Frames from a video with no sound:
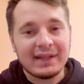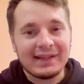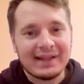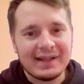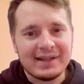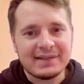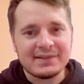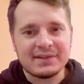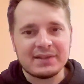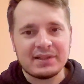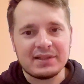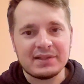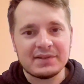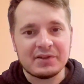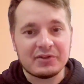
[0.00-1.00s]
Legacy
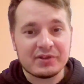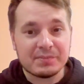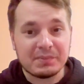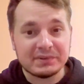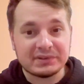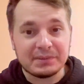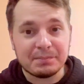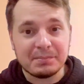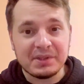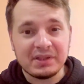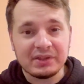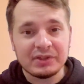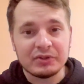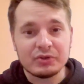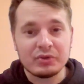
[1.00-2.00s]
is
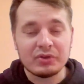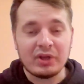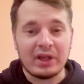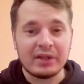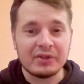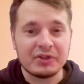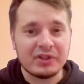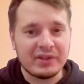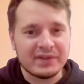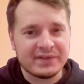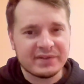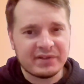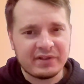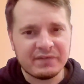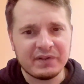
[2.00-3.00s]
responsibility and really
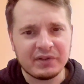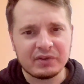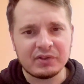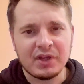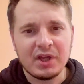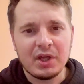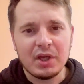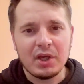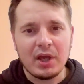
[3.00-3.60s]
servanthood